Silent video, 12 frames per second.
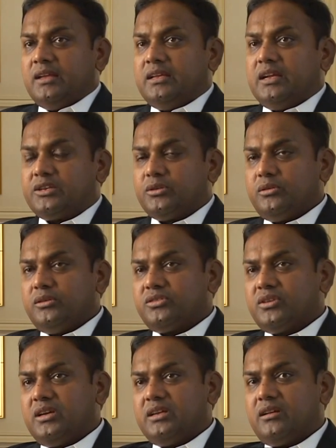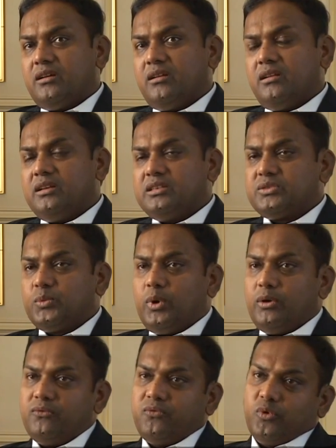Yeah, tocotrienol is
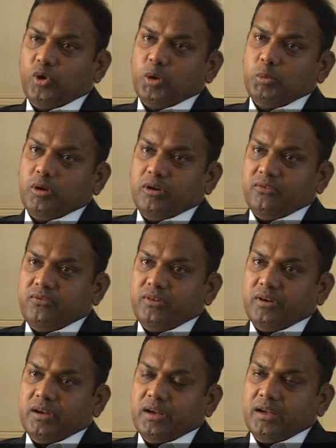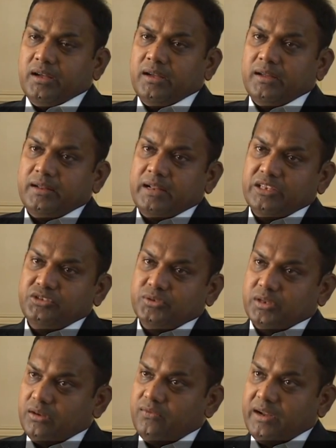one form of uh,
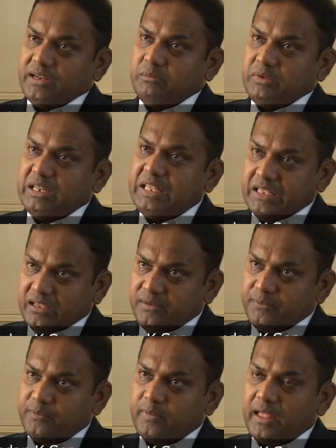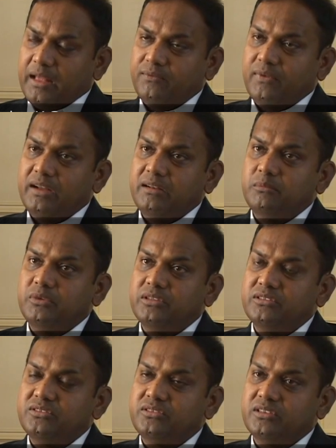natural vitamin E. And
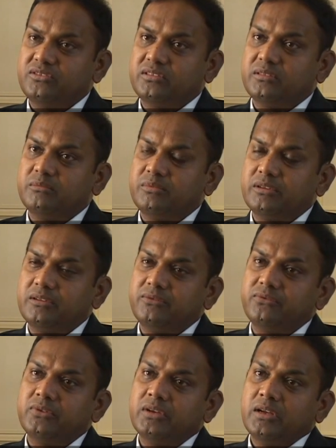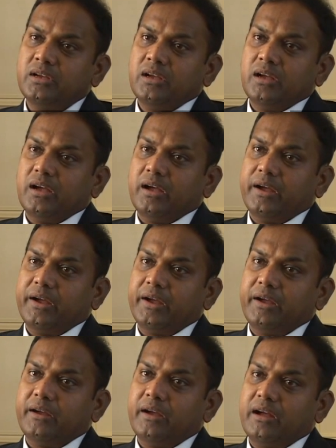vitamins, just in brief,
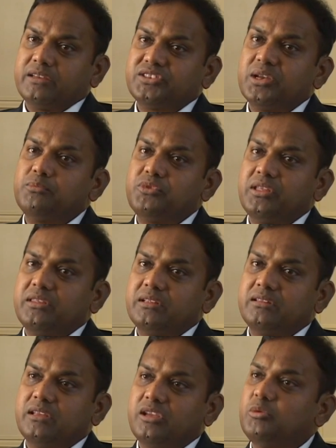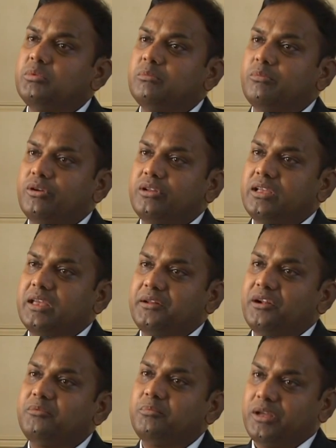uh, are something that the human body
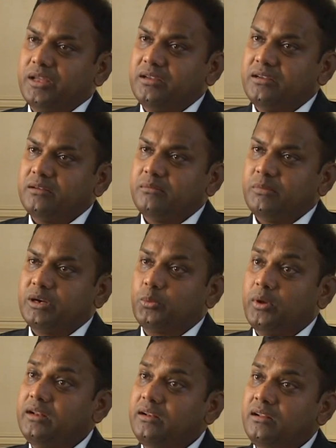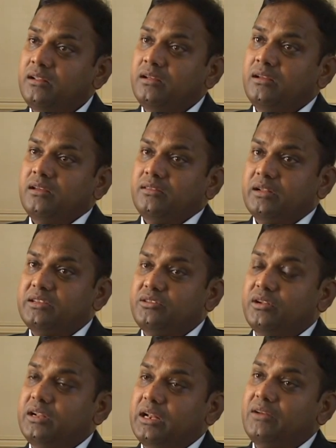cannot make. But when there is
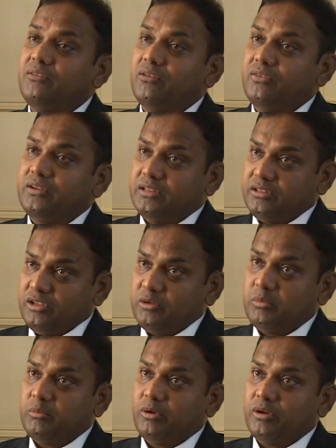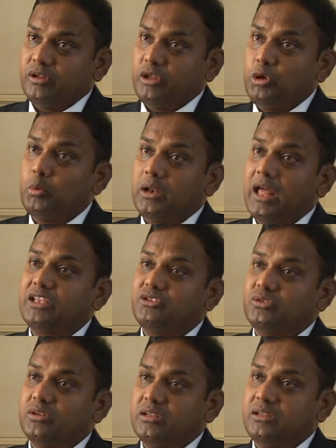not enough of it in the human body, you will
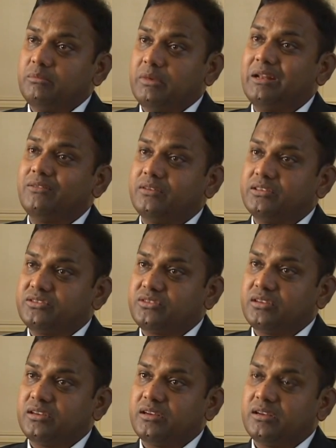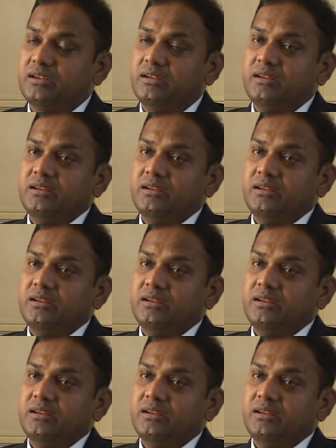actually manifest uh,